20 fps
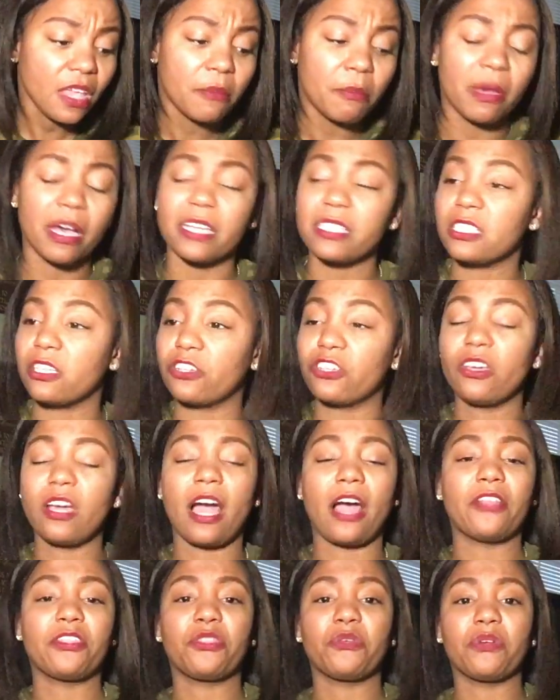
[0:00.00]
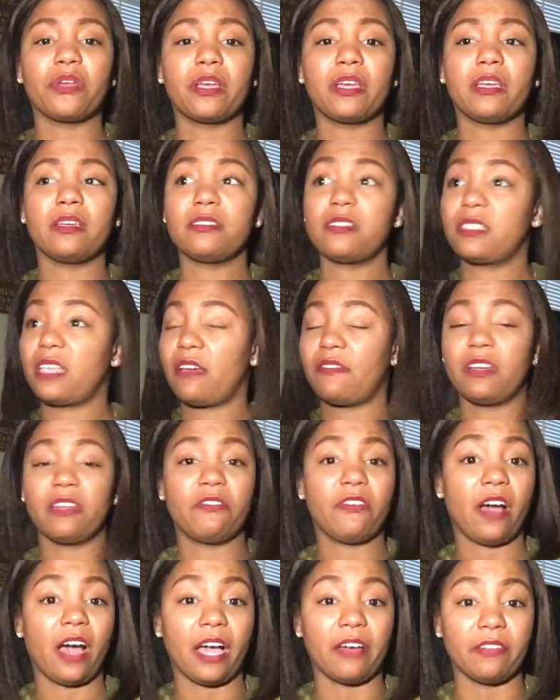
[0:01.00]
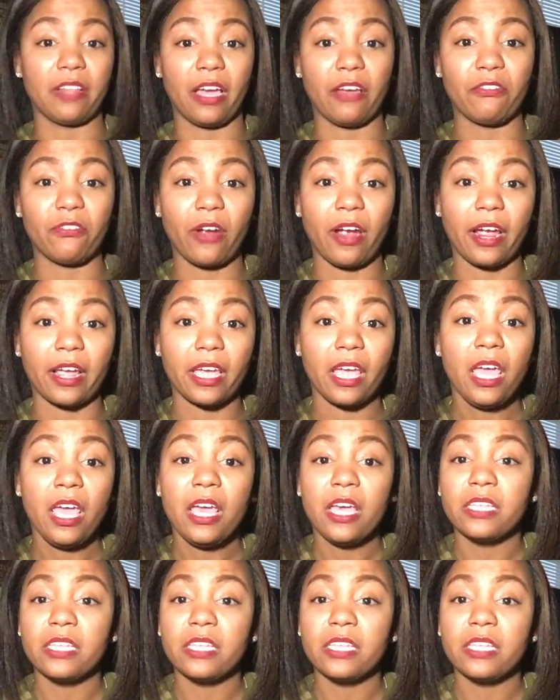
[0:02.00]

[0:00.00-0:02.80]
But so you got $375 left, right?